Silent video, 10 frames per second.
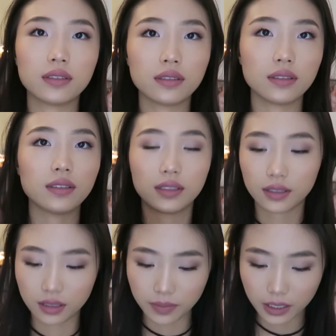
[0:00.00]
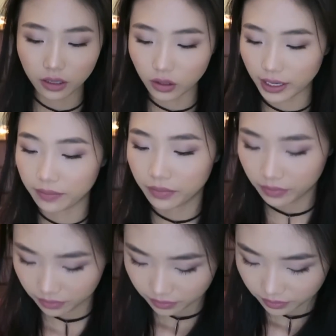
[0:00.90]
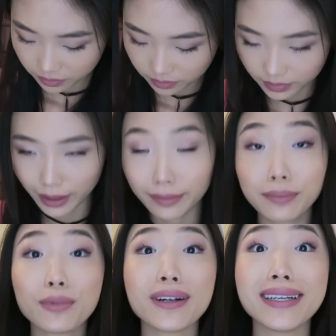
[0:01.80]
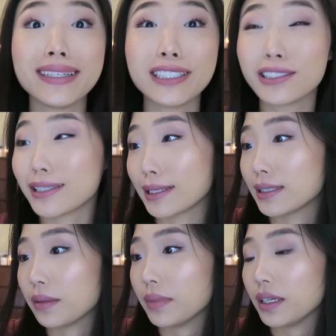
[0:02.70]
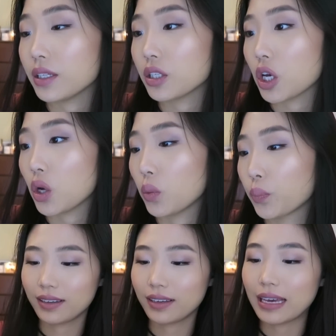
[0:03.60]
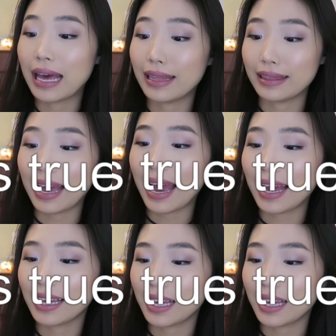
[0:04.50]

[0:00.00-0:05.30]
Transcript: this is, is this better? Okay. Brittany just texted me so that